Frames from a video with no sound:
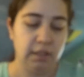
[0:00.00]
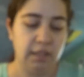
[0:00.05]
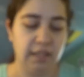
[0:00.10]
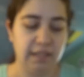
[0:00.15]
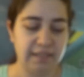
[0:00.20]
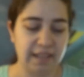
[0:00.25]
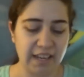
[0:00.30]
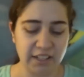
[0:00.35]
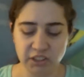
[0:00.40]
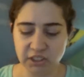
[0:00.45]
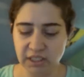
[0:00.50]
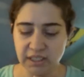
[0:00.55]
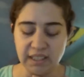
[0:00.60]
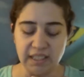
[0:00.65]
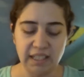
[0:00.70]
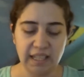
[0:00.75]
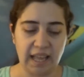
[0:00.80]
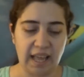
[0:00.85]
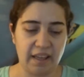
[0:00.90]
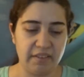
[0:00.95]
He's actually a
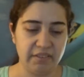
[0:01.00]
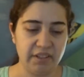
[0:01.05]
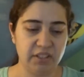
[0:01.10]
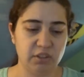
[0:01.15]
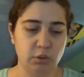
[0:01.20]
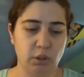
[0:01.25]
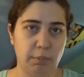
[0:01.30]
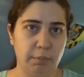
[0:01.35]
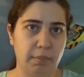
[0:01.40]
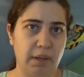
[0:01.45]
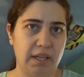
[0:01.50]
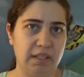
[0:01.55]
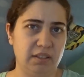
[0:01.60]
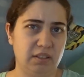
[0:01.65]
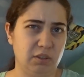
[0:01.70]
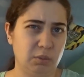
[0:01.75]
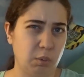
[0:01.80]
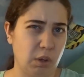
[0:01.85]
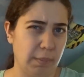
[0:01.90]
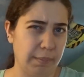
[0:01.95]
little heavy, so I might
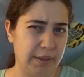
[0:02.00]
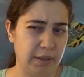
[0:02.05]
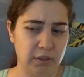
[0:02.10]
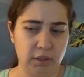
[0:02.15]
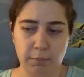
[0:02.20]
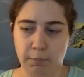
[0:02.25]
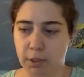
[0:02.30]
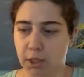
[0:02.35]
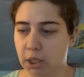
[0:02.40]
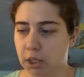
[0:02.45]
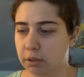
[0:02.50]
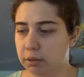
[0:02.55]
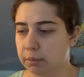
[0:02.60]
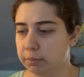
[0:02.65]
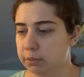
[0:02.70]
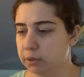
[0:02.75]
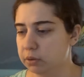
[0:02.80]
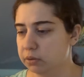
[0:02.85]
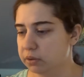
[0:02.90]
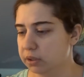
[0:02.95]
swap out the marker
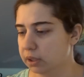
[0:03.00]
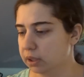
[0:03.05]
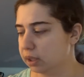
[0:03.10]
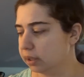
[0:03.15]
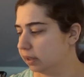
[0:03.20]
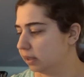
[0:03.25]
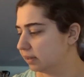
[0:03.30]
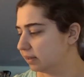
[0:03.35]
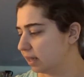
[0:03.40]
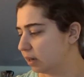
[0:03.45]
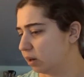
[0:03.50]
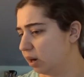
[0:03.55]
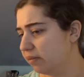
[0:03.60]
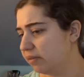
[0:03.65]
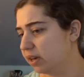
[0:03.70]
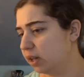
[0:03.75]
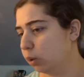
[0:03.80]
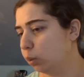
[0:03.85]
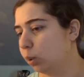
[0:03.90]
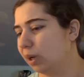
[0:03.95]
I'm using on this. I don't have
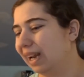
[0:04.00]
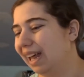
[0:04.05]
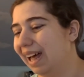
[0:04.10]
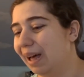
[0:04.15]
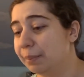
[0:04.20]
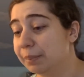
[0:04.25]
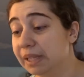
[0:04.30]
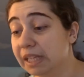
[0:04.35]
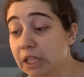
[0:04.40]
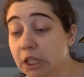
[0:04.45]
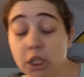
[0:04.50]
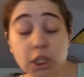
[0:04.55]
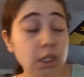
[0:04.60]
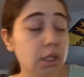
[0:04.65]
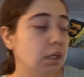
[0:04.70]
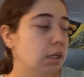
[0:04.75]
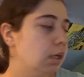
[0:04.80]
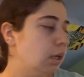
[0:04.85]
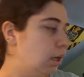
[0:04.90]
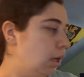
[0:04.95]
another one up here,
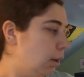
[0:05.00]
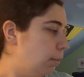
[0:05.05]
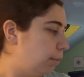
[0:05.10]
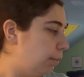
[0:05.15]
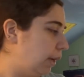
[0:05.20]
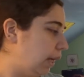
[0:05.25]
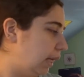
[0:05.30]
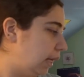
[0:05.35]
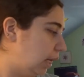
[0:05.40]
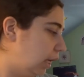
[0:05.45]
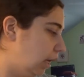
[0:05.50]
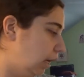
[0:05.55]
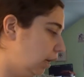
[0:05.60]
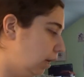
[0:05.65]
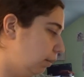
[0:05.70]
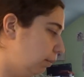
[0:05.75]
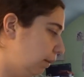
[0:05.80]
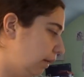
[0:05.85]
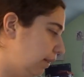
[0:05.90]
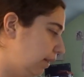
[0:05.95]
but
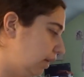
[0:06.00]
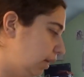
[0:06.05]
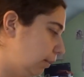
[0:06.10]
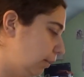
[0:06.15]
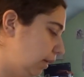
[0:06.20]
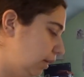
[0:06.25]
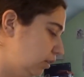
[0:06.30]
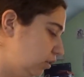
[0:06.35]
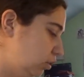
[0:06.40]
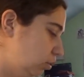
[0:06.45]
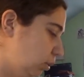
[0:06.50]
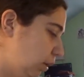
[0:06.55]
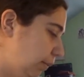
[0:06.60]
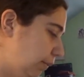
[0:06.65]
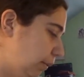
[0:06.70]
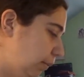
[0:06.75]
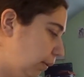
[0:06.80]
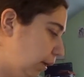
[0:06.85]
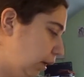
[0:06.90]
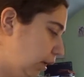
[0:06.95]
um, I think I might
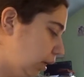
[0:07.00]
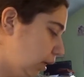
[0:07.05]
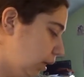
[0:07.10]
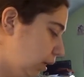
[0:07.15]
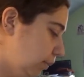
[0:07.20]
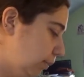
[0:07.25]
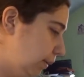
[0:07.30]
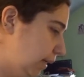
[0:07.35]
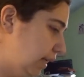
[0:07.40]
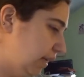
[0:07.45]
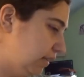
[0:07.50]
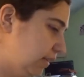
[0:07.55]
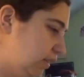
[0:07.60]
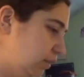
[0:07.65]
swap the marker because